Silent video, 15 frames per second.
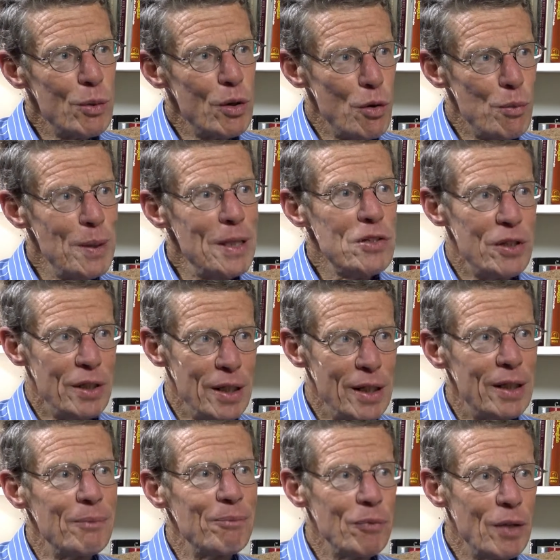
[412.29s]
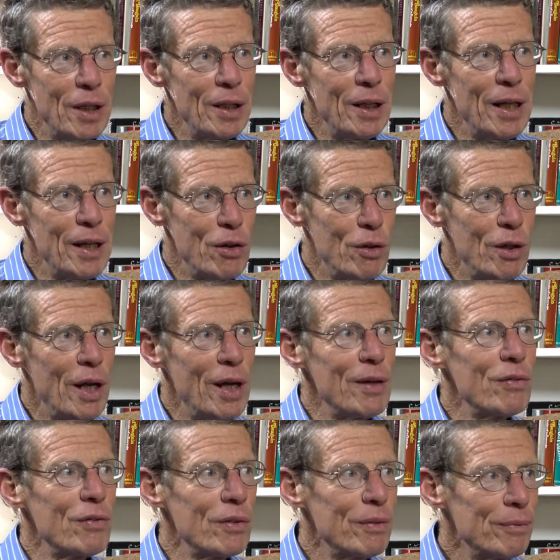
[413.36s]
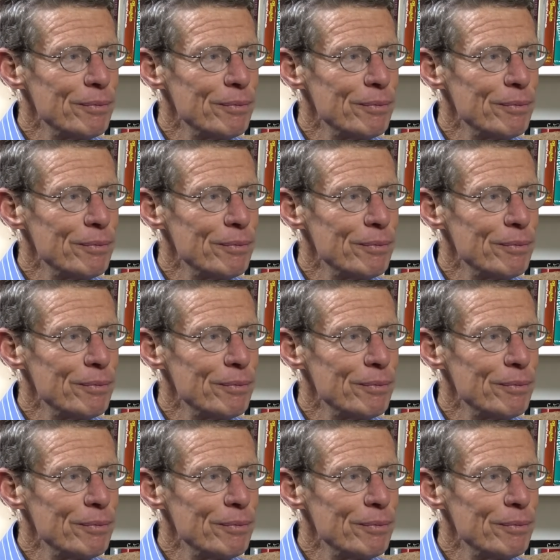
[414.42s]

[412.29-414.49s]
with obesity in ah. later life.